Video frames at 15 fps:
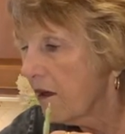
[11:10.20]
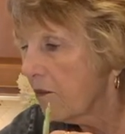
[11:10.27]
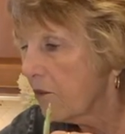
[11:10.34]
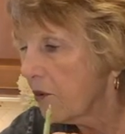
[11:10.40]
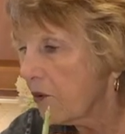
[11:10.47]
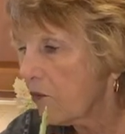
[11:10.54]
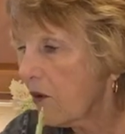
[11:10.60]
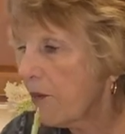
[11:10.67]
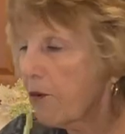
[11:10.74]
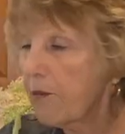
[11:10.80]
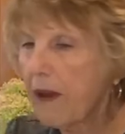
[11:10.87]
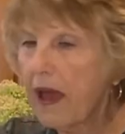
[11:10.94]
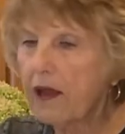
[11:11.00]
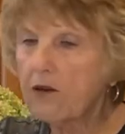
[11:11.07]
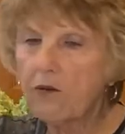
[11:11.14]
put a rubber
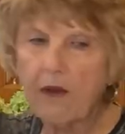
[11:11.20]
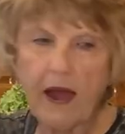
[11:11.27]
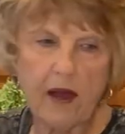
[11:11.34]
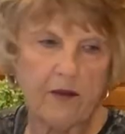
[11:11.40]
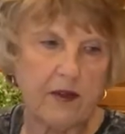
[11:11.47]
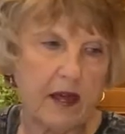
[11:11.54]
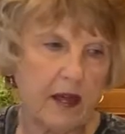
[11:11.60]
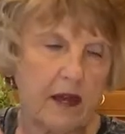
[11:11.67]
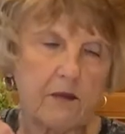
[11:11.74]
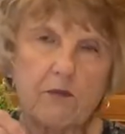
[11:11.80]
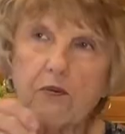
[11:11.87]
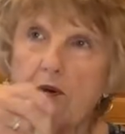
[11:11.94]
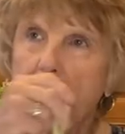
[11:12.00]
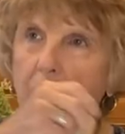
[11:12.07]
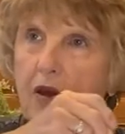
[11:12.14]
band around it and
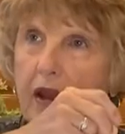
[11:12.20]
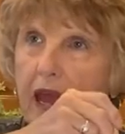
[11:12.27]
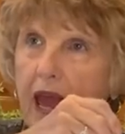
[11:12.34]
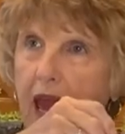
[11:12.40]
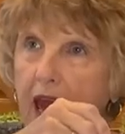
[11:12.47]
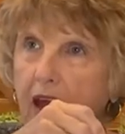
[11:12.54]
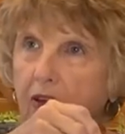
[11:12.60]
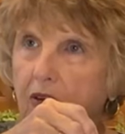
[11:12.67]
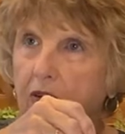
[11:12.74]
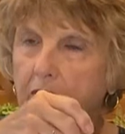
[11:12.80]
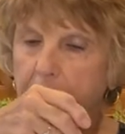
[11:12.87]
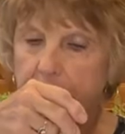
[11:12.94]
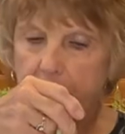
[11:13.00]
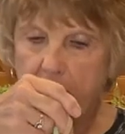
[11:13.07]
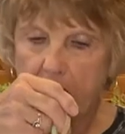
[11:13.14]
put it on a hanger
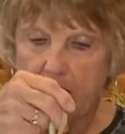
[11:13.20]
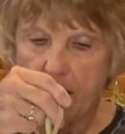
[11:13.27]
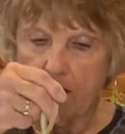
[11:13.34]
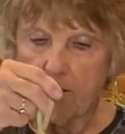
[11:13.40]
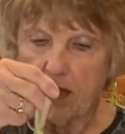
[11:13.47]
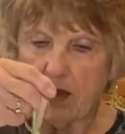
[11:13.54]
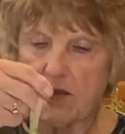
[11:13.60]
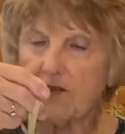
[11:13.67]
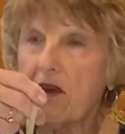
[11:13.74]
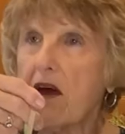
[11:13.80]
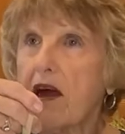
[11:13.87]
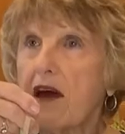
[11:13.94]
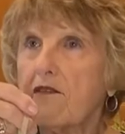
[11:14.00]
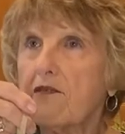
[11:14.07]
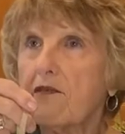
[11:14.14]
because I'll
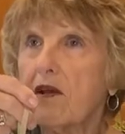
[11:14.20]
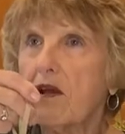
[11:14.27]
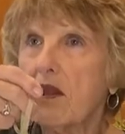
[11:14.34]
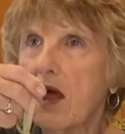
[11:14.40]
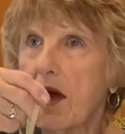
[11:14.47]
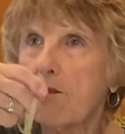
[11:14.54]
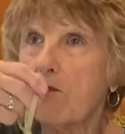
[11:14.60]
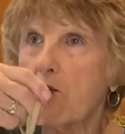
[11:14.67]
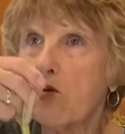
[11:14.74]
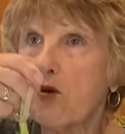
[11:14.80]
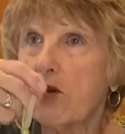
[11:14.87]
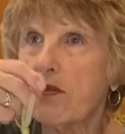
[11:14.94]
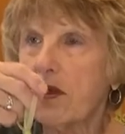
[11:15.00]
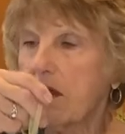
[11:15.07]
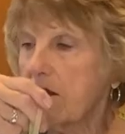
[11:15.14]
have a lot more
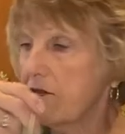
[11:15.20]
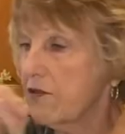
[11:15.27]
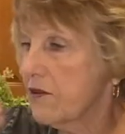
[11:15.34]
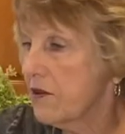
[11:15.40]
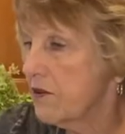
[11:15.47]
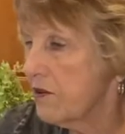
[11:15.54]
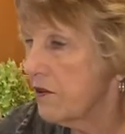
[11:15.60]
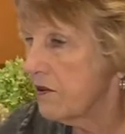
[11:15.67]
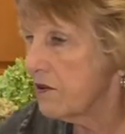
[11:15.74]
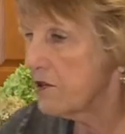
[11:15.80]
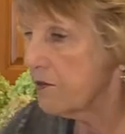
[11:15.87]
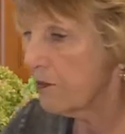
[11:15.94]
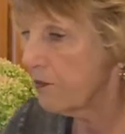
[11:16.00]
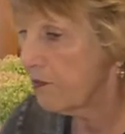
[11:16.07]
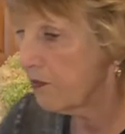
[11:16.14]
of these
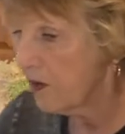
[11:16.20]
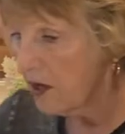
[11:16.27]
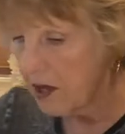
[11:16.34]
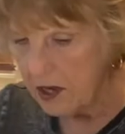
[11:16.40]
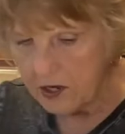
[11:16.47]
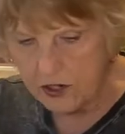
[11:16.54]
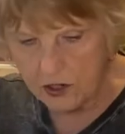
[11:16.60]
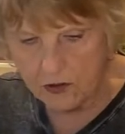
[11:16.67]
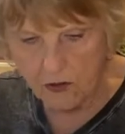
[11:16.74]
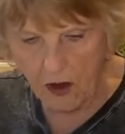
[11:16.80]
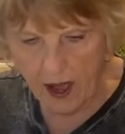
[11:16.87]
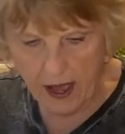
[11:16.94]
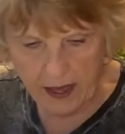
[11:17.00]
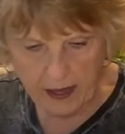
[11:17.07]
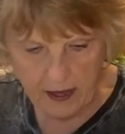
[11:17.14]
to, to
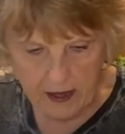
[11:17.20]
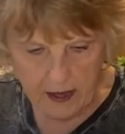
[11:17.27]
dry.